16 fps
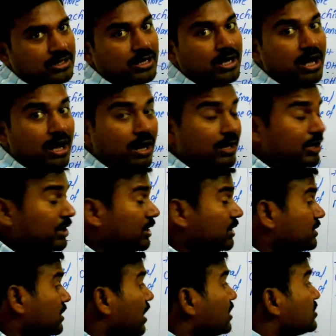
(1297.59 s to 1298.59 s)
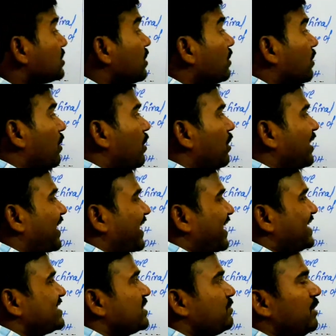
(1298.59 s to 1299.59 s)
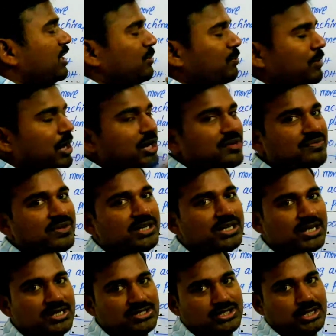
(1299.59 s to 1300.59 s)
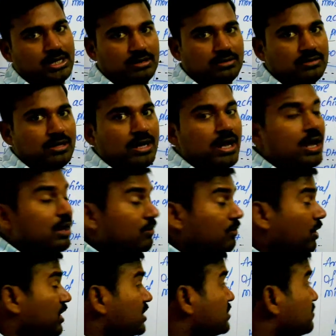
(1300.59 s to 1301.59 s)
or it is also called racemic modification. What is